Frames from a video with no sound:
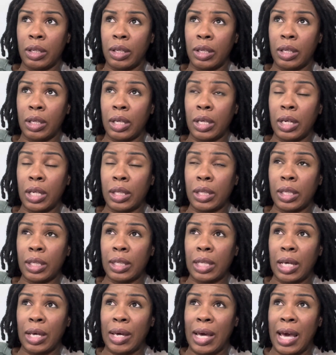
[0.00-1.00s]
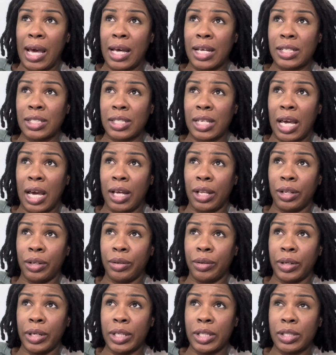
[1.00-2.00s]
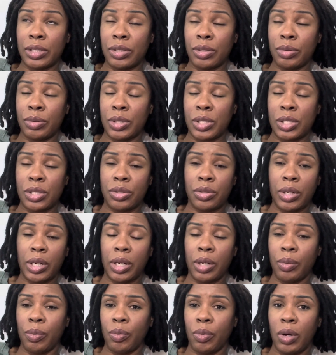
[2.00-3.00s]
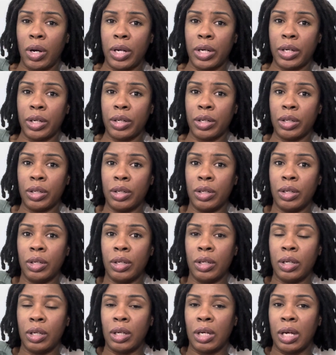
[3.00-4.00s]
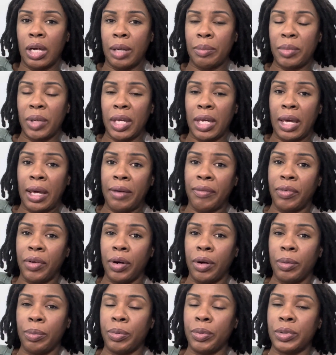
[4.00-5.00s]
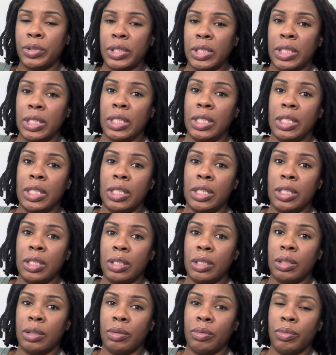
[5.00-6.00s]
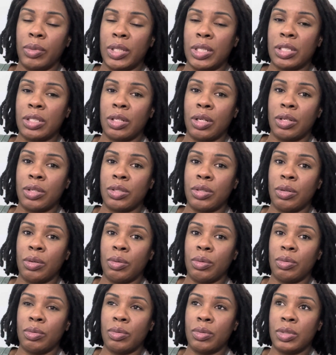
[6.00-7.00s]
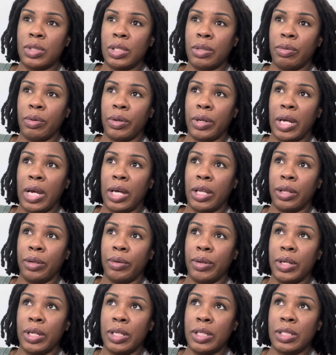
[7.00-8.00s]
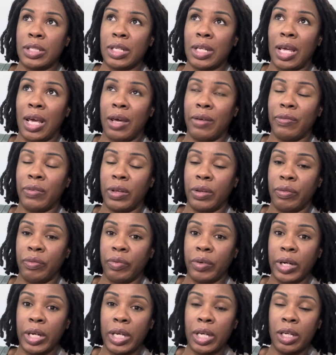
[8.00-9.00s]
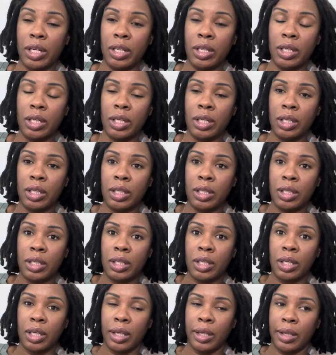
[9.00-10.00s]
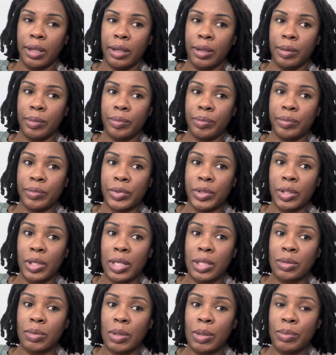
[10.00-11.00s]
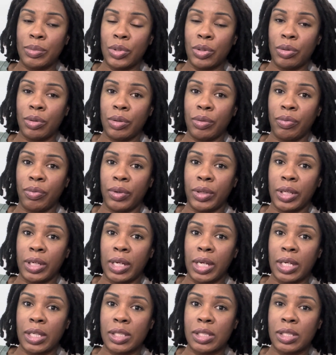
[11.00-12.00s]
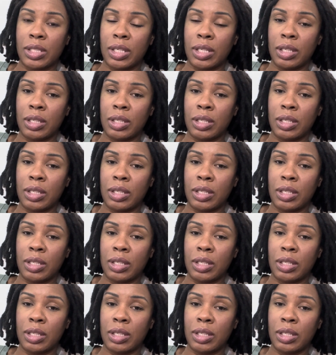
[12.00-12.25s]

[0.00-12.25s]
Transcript: anything that has calories. So just drinking water. I might have herbal tea, which is also 0 calories and caffeine free. So that's what I'm doing for the next